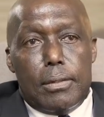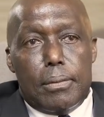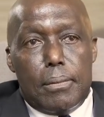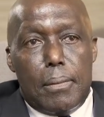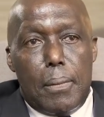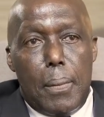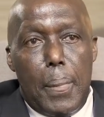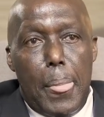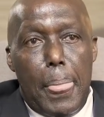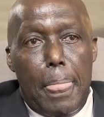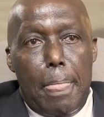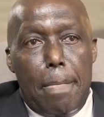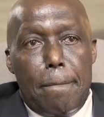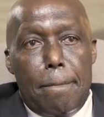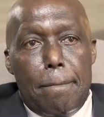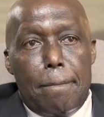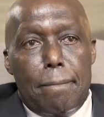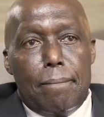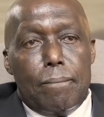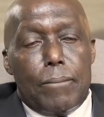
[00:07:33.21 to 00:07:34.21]
Mm.
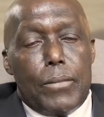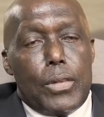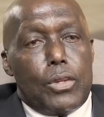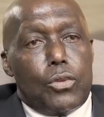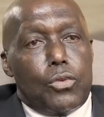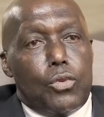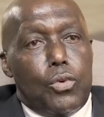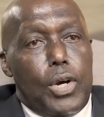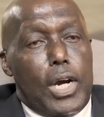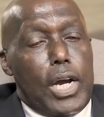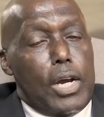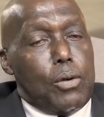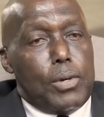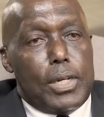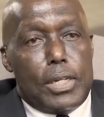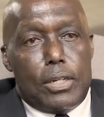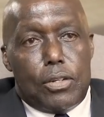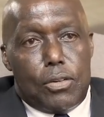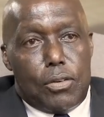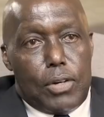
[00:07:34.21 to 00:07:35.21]
So I
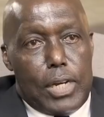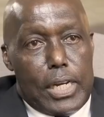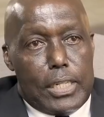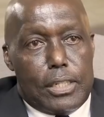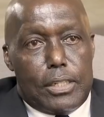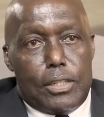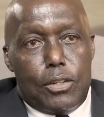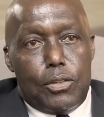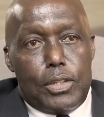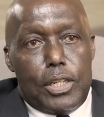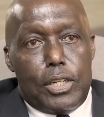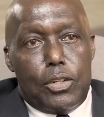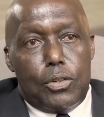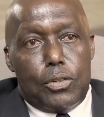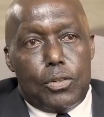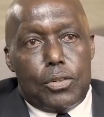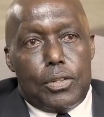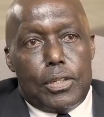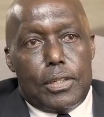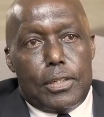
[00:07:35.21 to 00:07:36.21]
went right on the
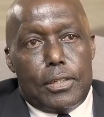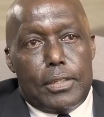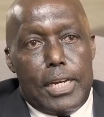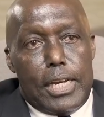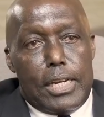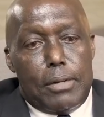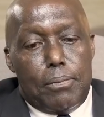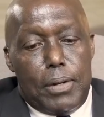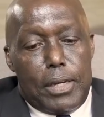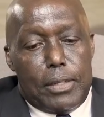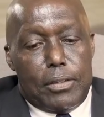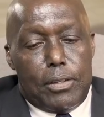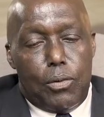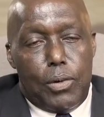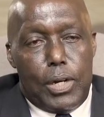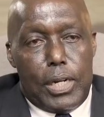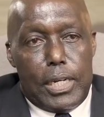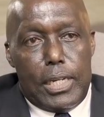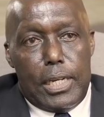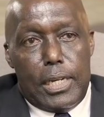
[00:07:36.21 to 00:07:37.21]
dot, 10 plus the
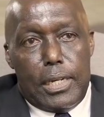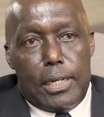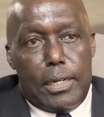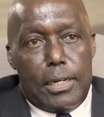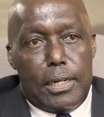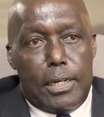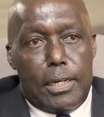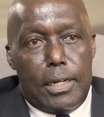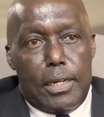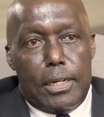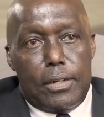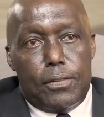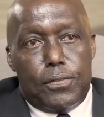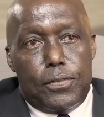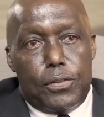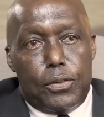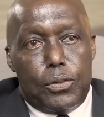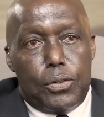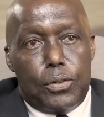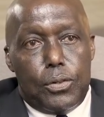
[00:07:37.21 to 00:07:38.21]
one year I had
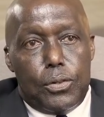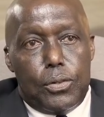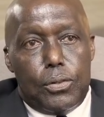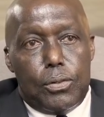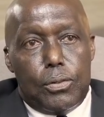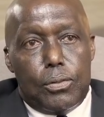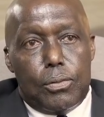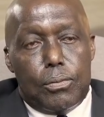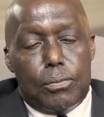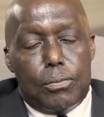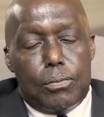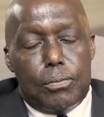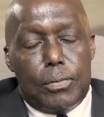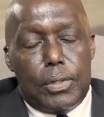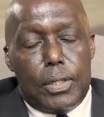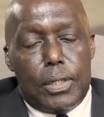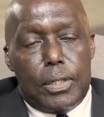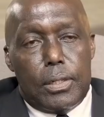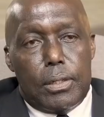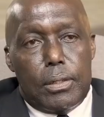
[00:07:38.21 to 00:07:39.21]
for
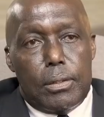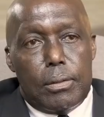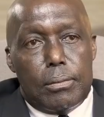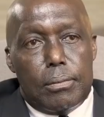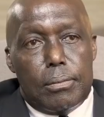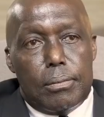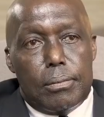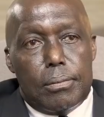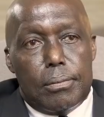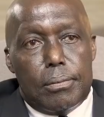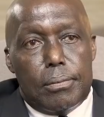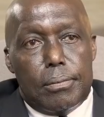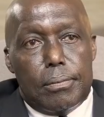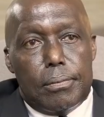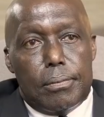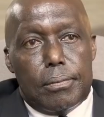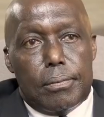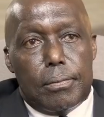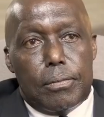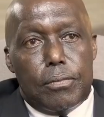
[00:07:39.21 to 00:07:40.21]
um,
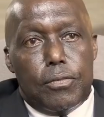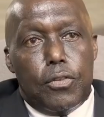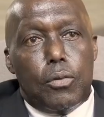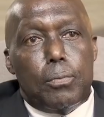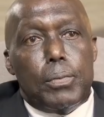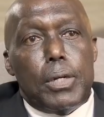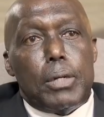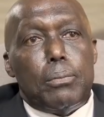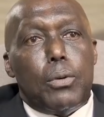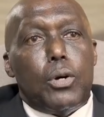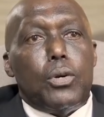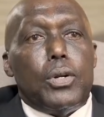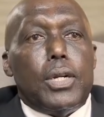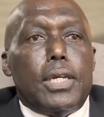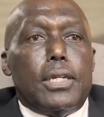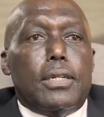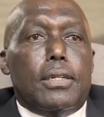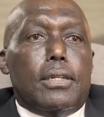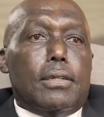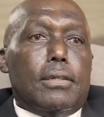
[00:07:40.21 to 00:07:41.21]
for being
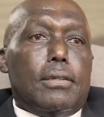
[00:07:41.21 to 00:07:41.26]
bonded.